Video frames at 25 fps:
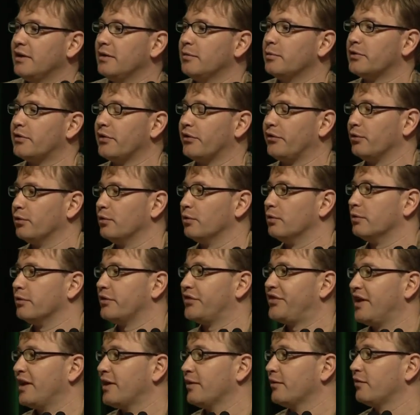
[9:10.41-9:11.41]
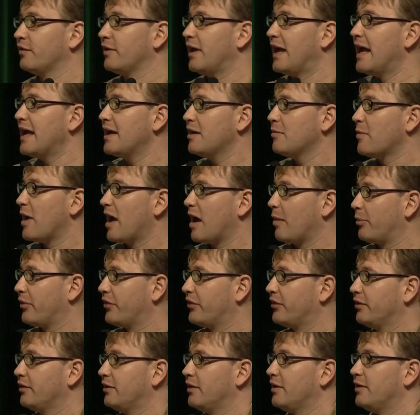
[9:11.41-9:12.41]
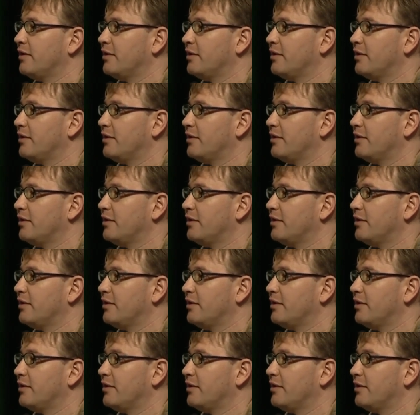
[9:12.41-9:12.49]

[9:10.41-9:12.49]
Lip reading: which is your set of n maps,